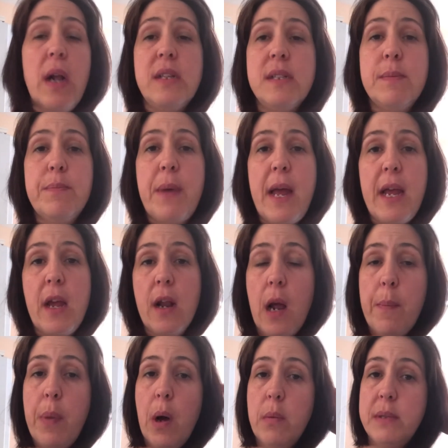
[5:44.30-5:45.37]
some bacon
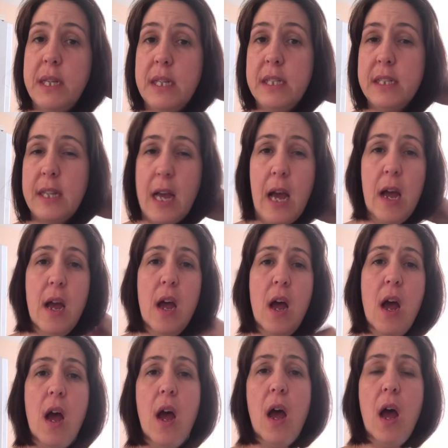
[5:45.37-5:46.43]
I popped into that.
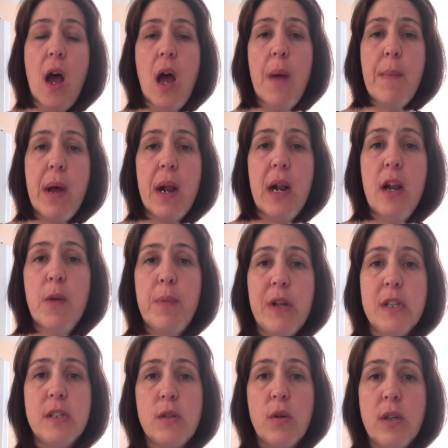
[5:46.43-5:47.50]
And a little bit
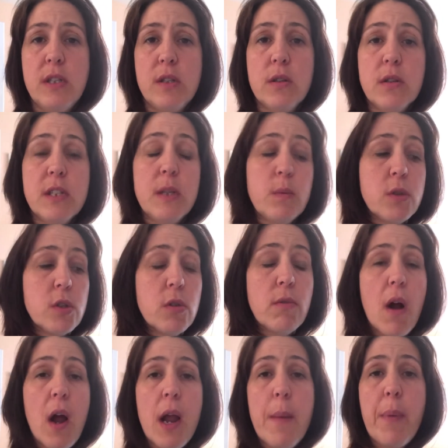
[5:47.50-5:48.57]
of soy sauce. It was all
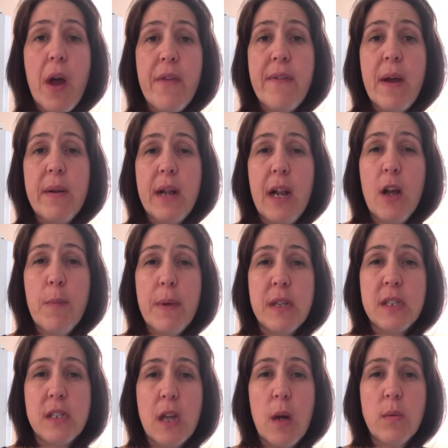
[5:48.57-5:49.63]
right, but I found it a little
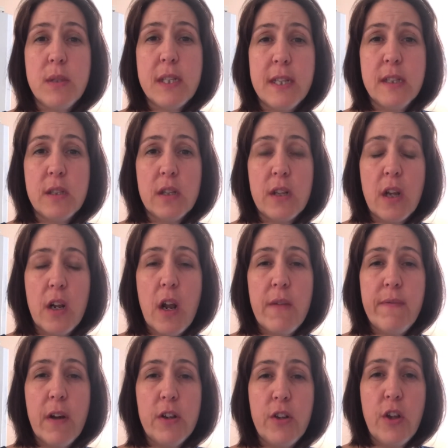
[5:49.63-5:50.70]
bit salty, so I don't know
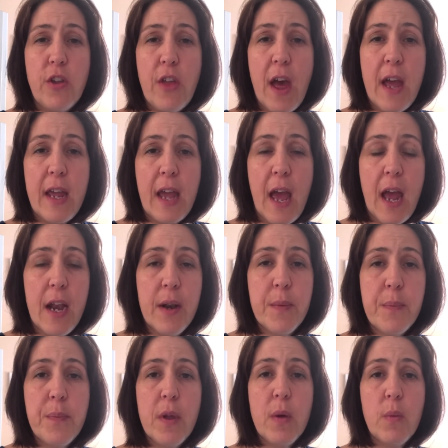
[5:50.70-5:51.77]
if I'd do that again
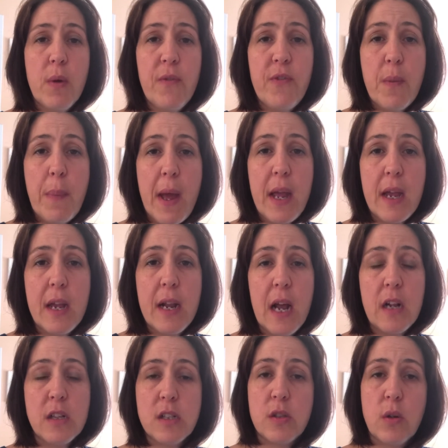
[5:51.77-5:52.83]
with the bacon
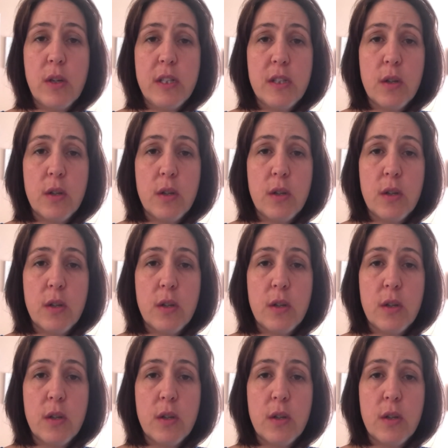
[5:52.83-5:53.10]
and the soy